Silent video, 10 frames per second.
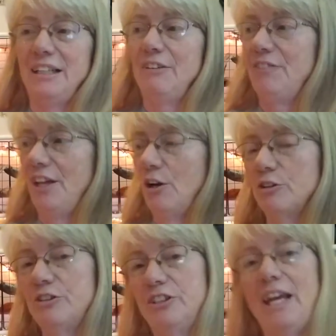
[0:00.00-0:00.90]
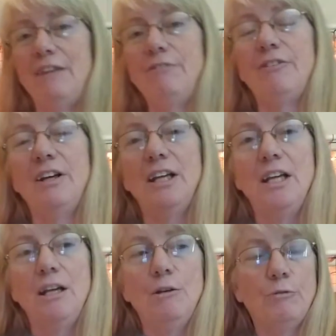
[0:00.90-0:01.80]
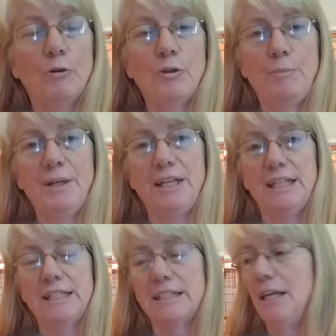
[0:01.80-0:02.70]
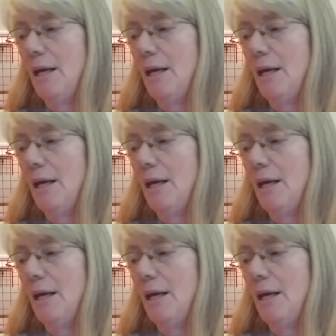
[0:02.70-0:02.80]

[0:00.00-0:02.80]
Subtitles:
if they are safe for the piggies.